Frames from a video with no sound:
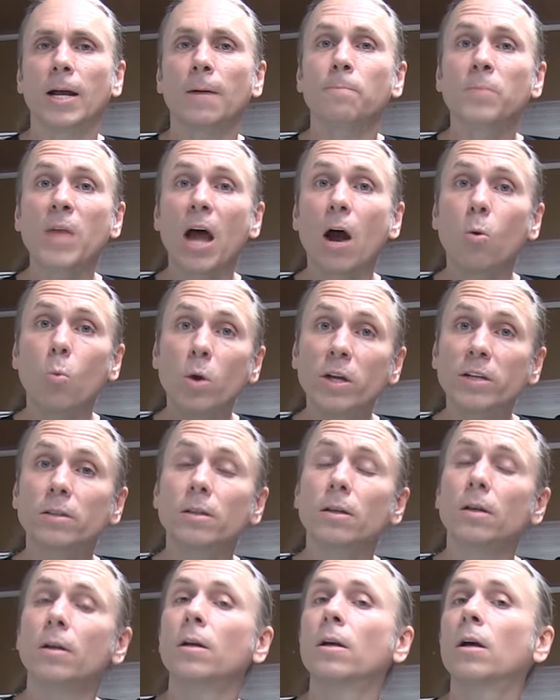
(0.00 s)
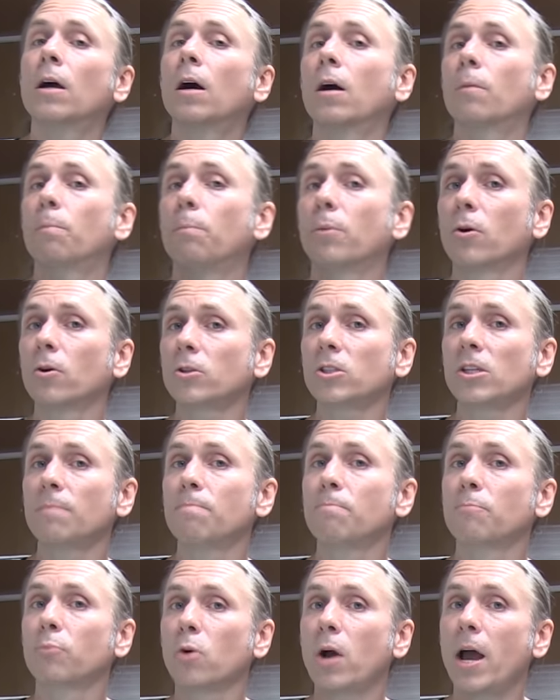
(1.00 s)
Now, when a person
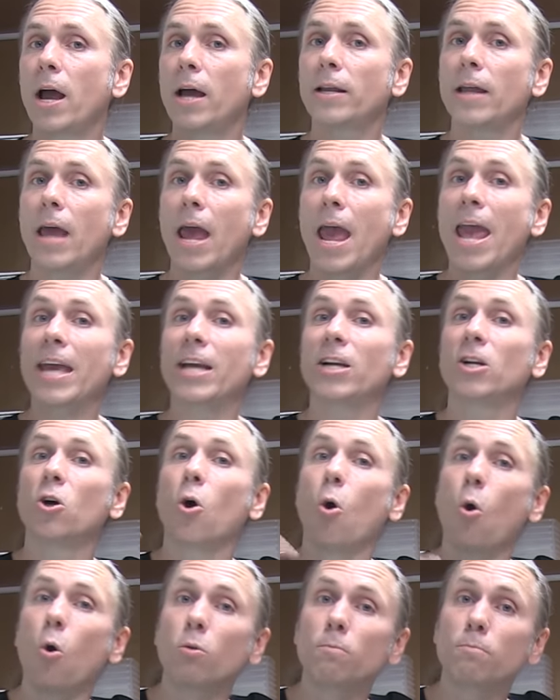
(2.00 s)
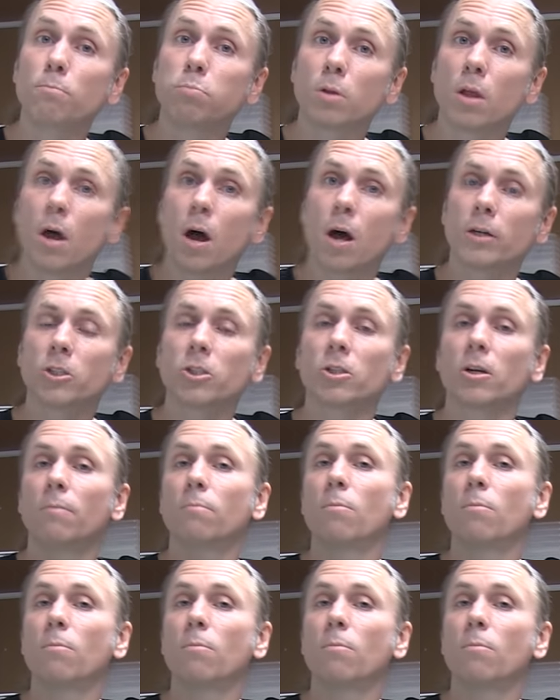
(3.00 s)
bred a Gold Blush